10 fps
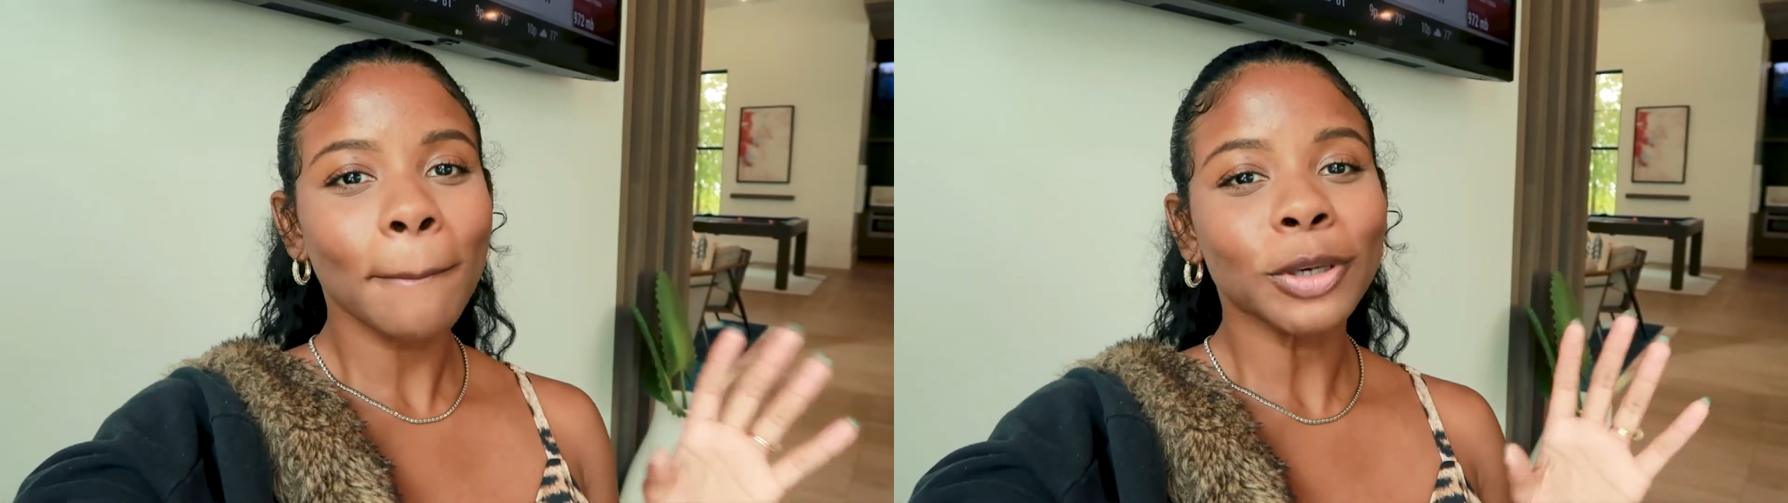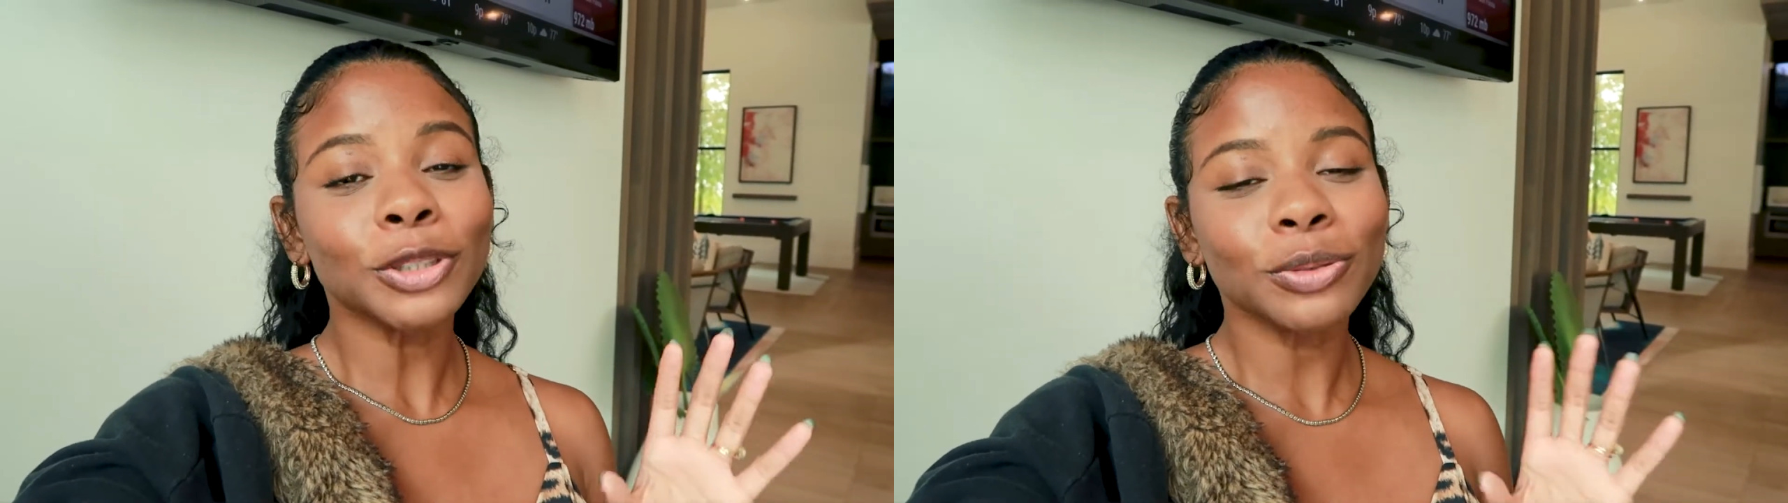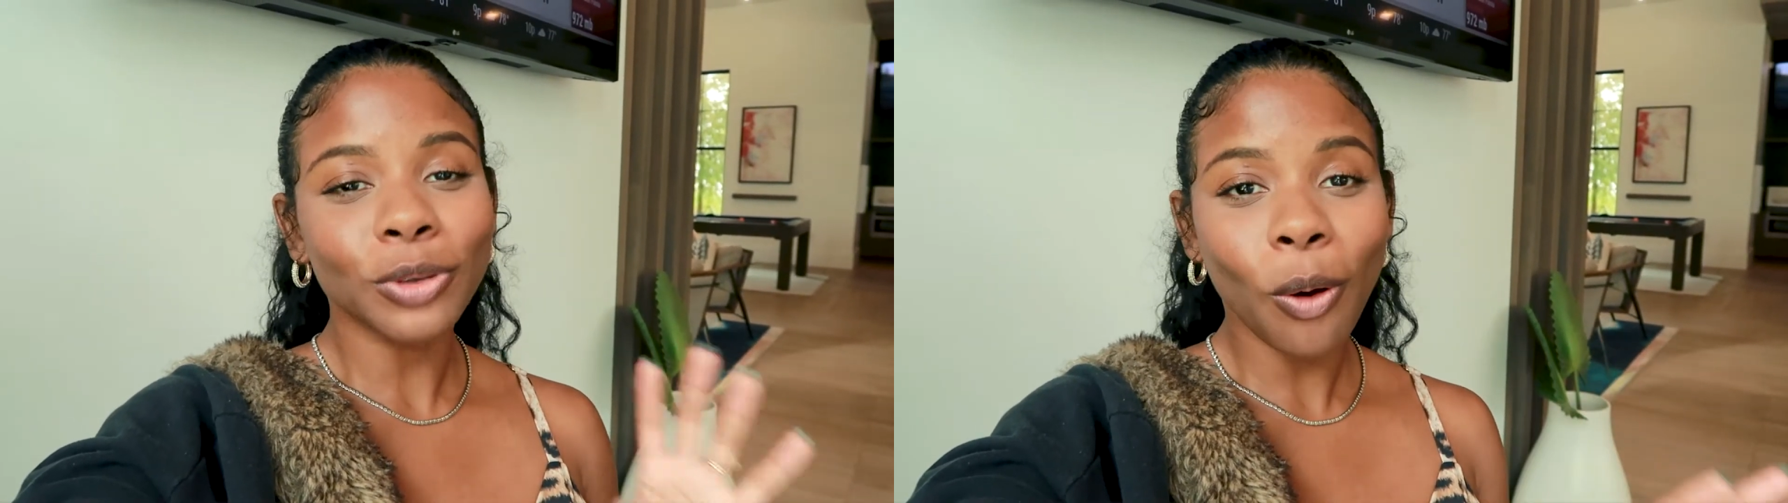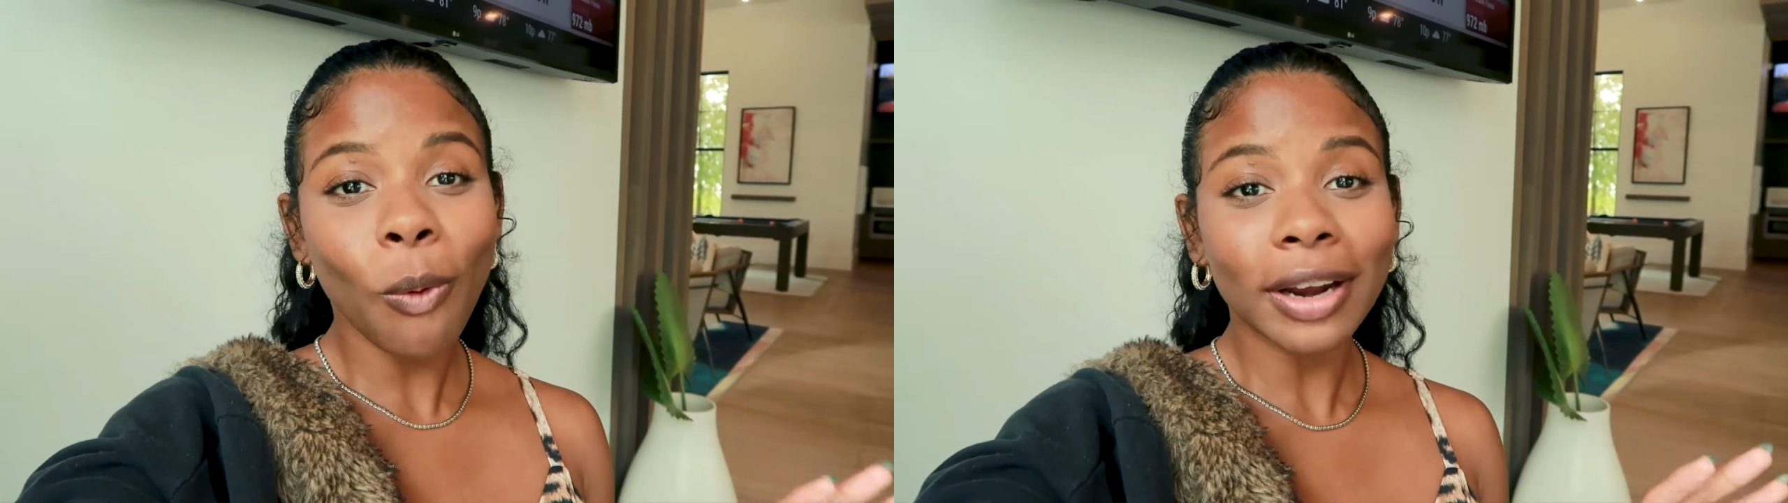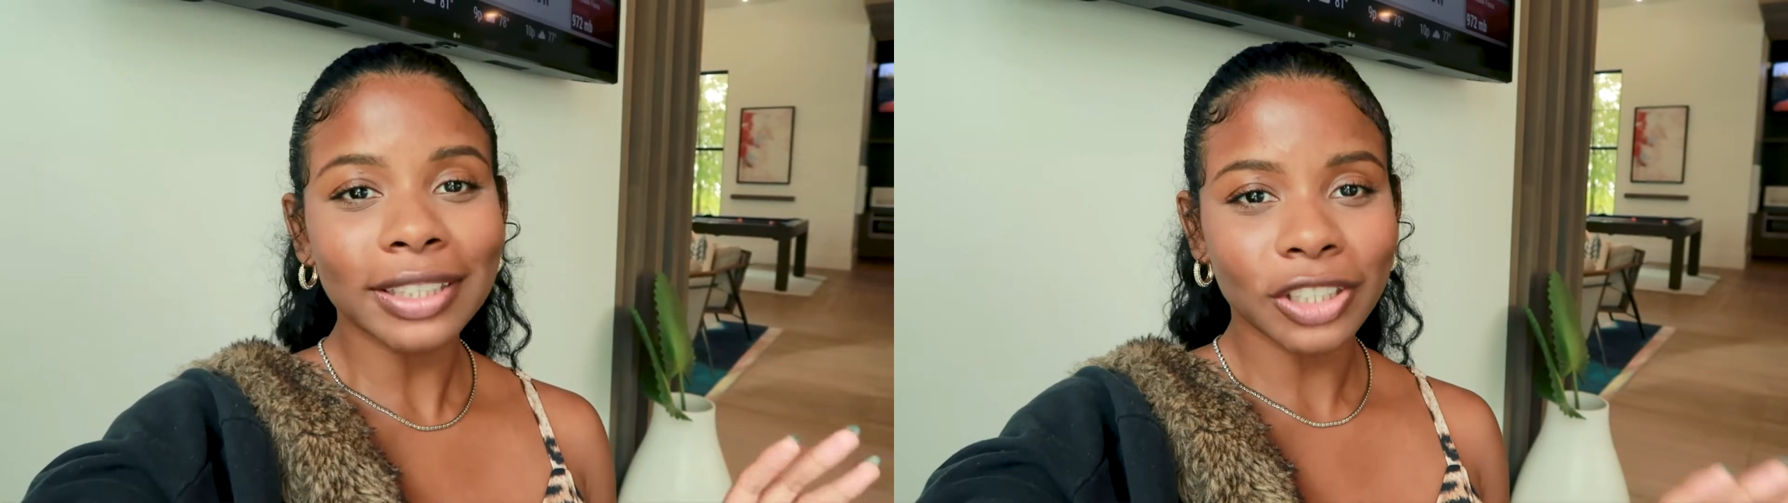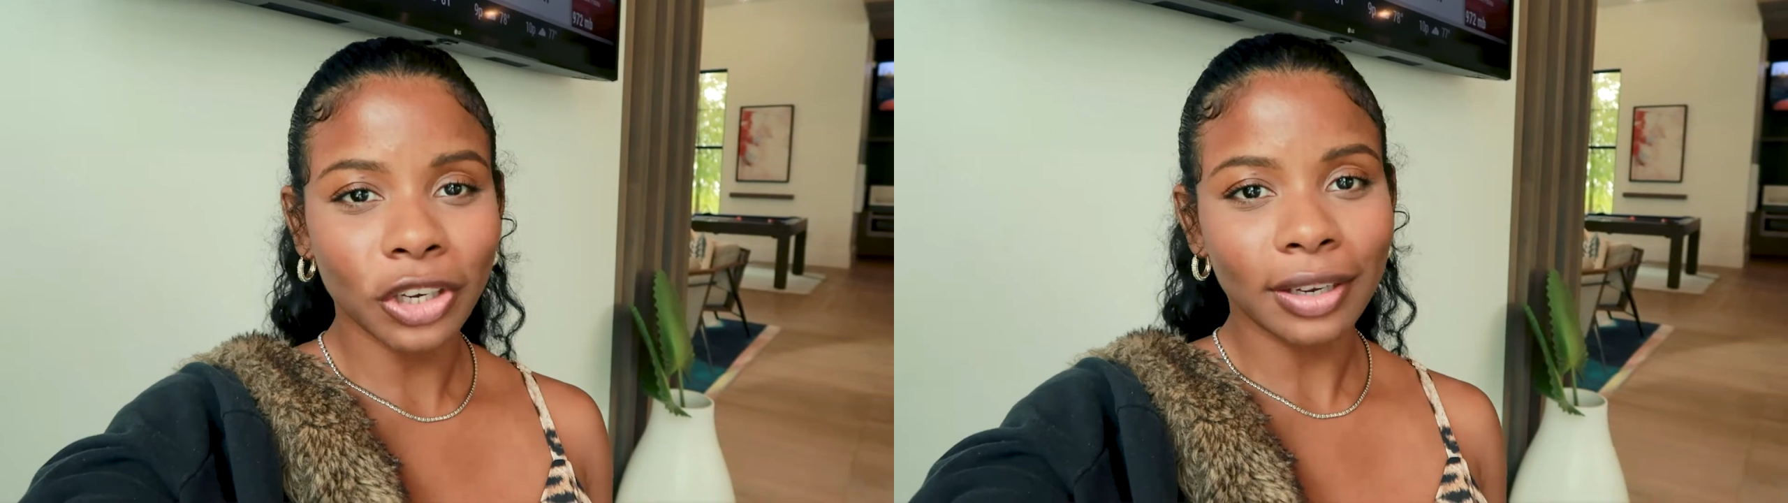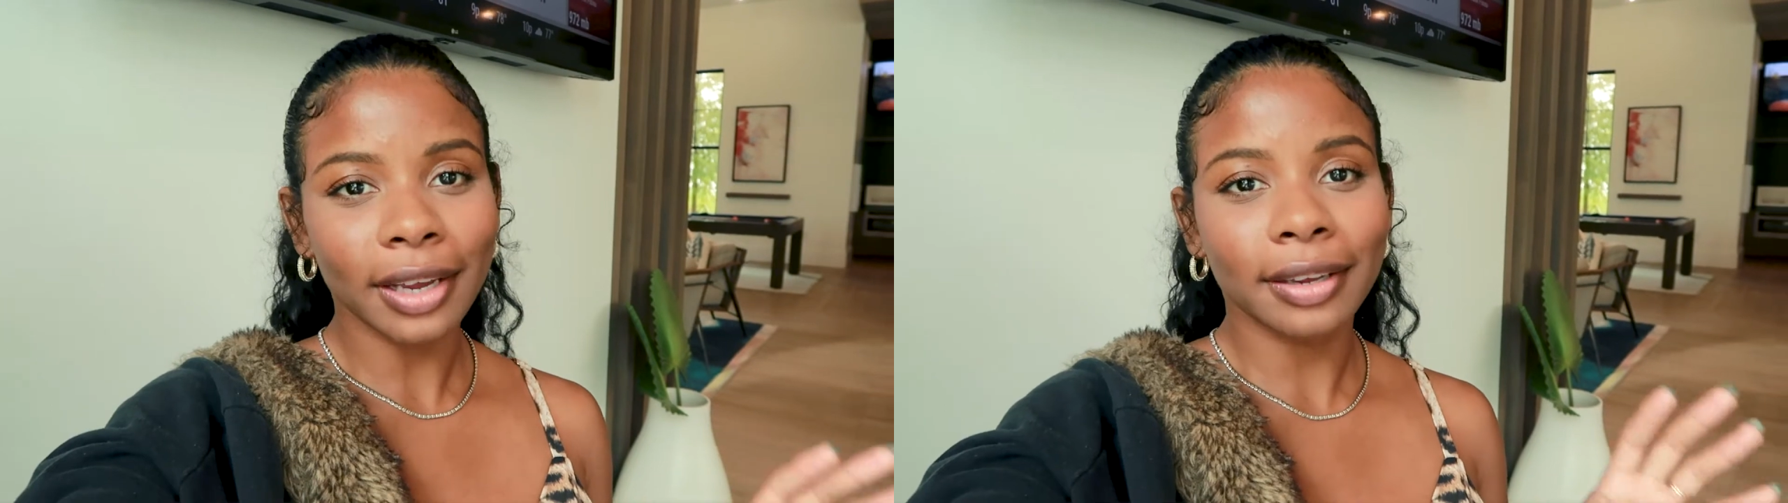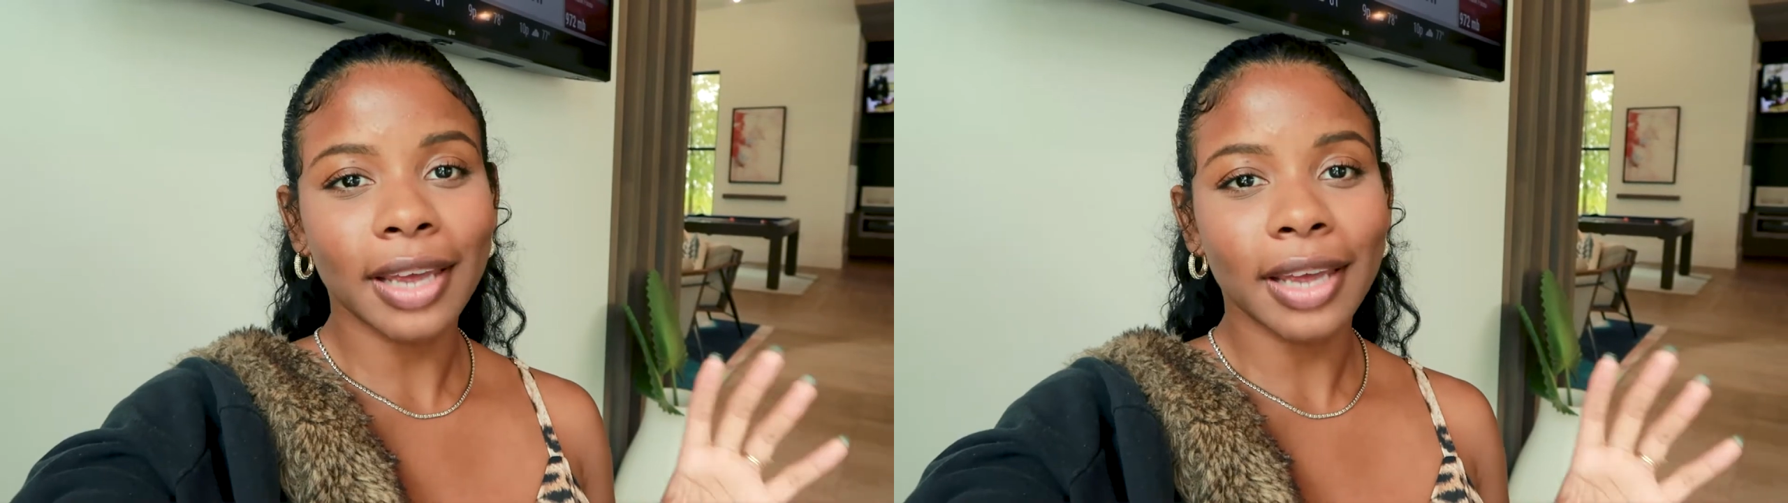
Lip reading: but you don't want it to look like it